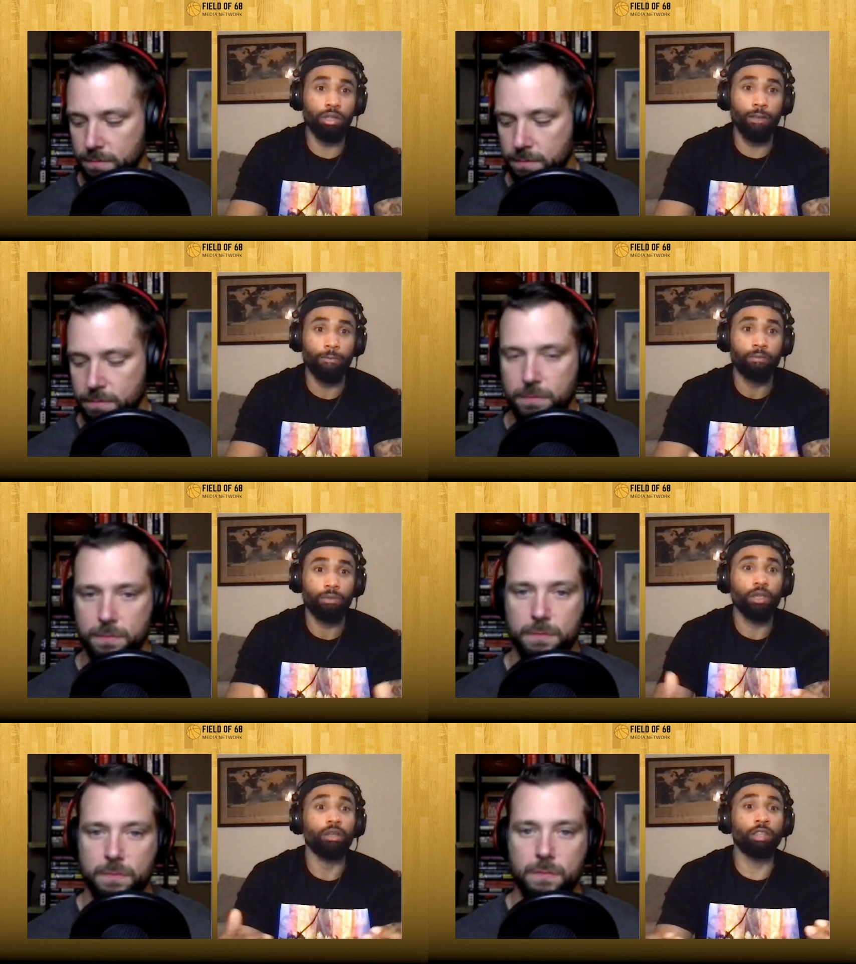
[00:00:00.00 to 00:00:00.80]
Speaker 1: Like
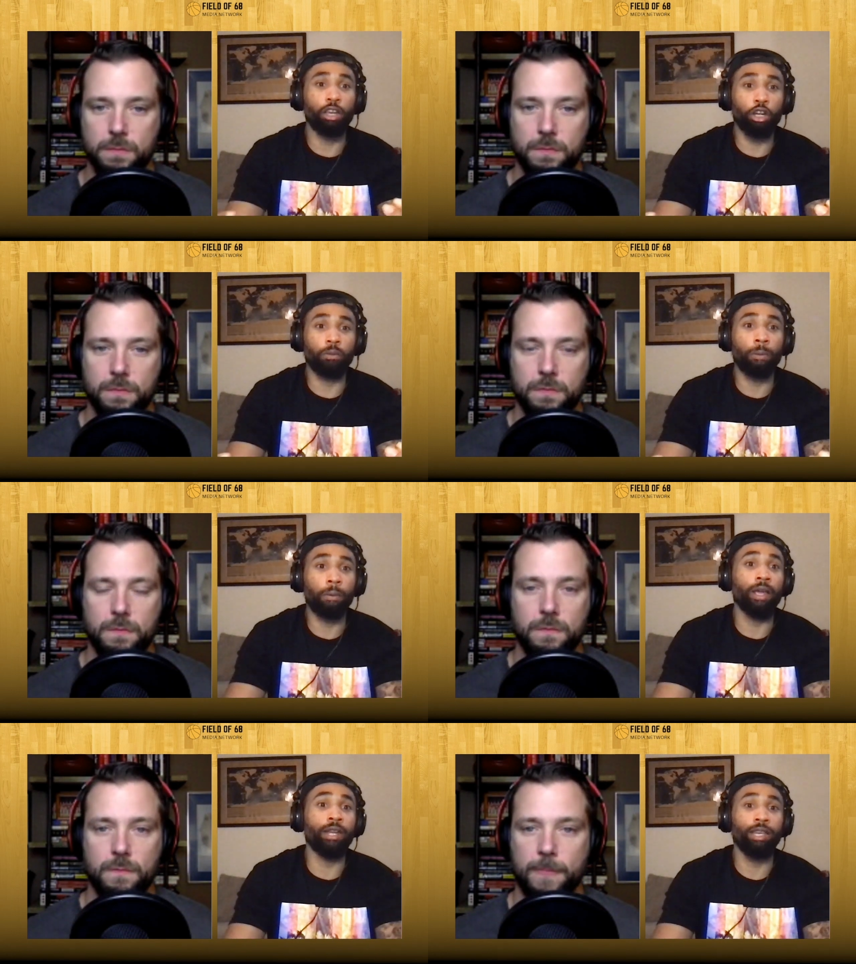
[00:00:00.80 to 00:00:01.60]
they're going to be
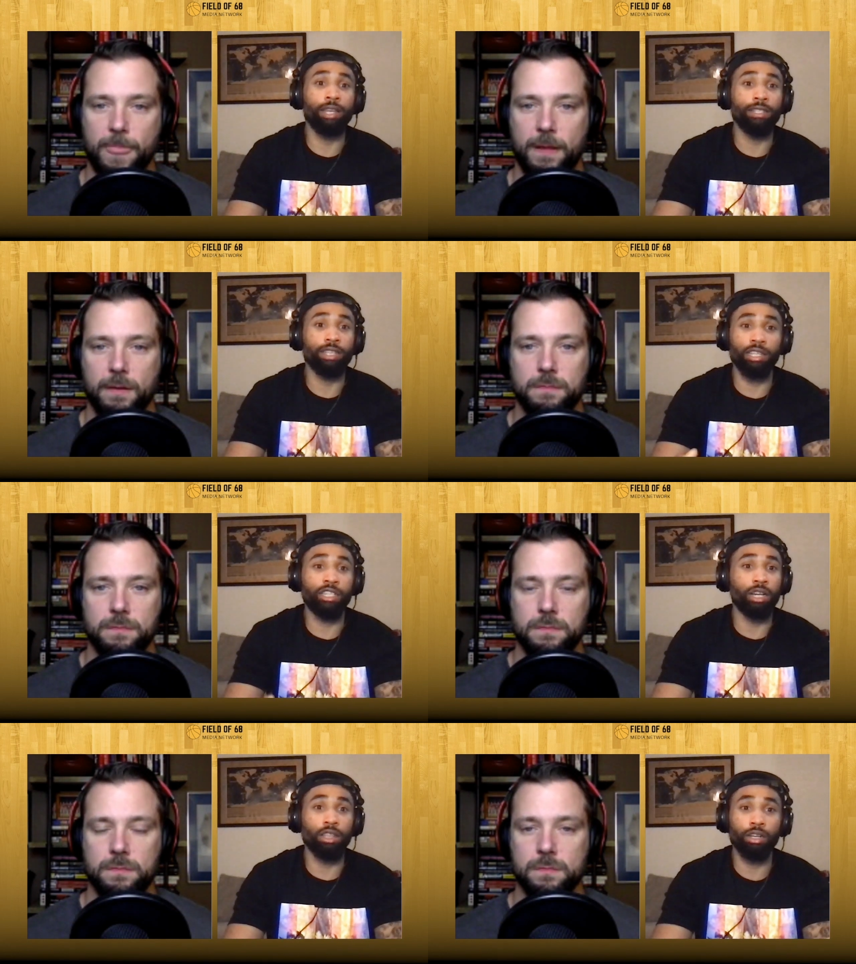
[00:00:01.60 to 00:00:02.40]
playing against each
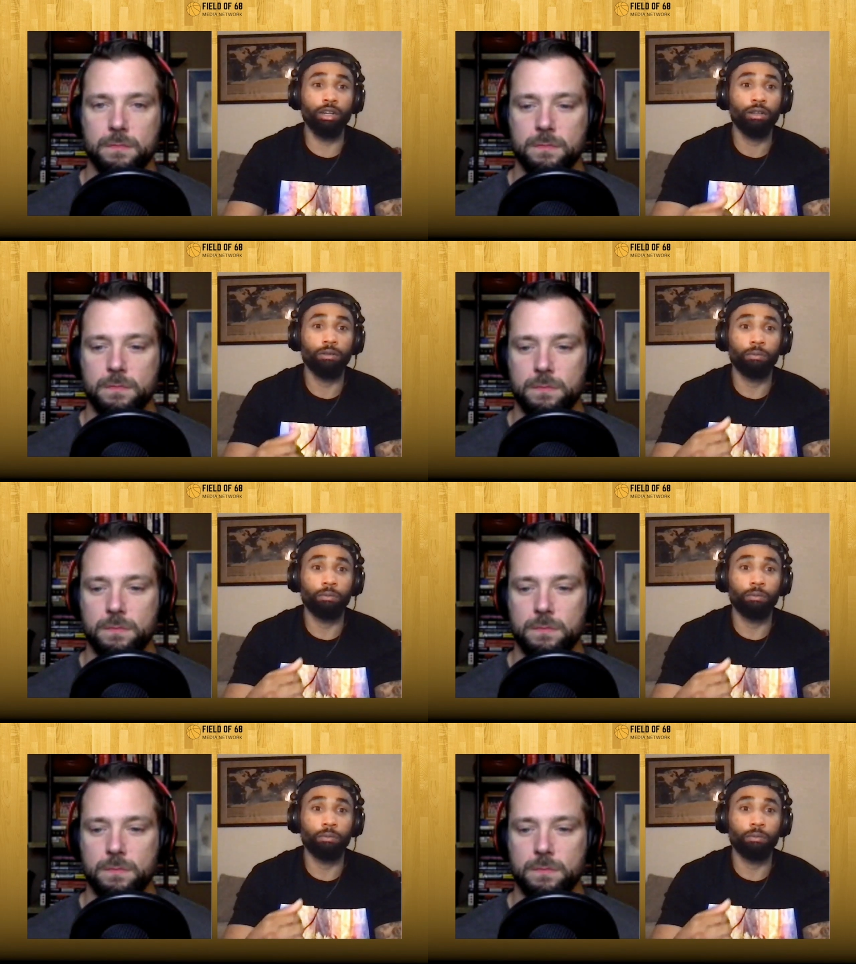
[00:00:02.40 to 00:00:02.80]
other